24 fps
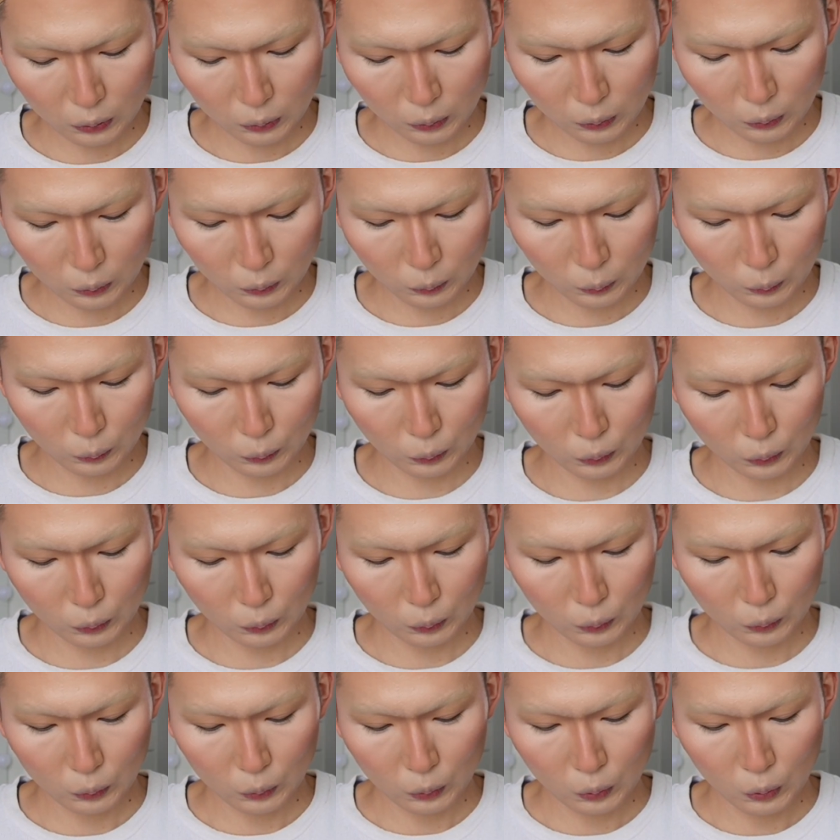use
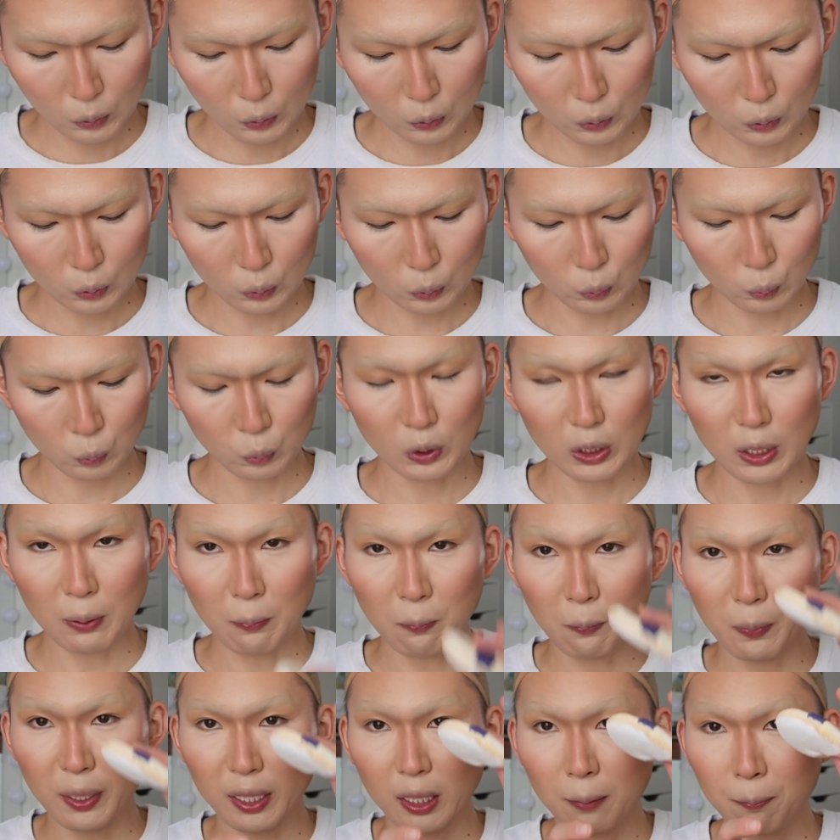this really
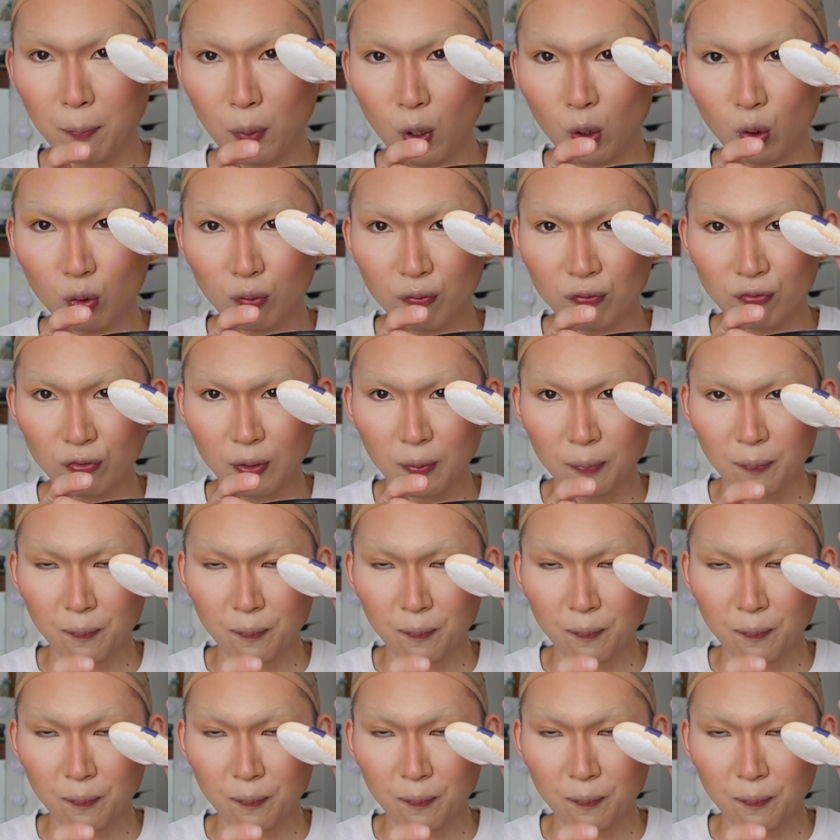big puff.